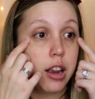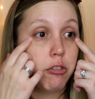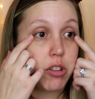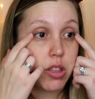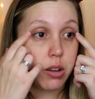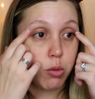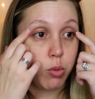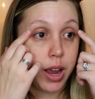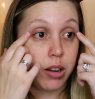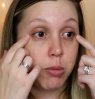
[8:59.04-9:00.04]
Everything
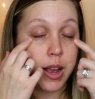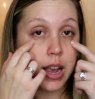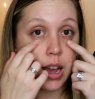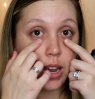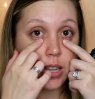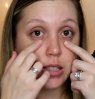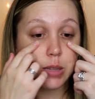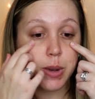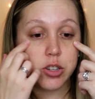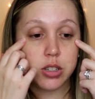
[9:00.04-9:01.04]
around my eyes
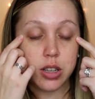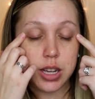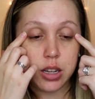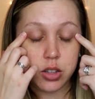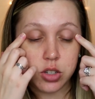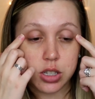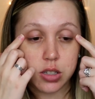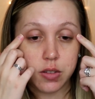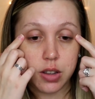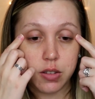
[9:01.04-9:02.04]
especially,
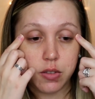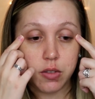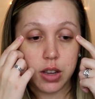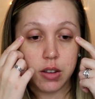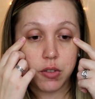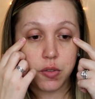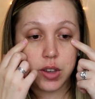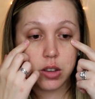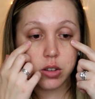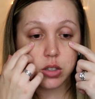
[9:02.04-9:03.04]
just, it
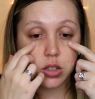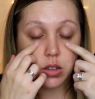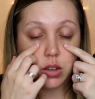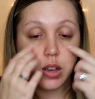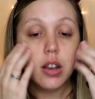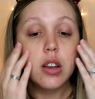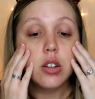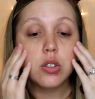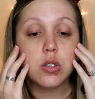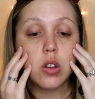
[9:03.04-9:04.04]
feels
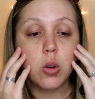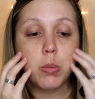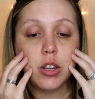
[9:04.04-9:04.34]
so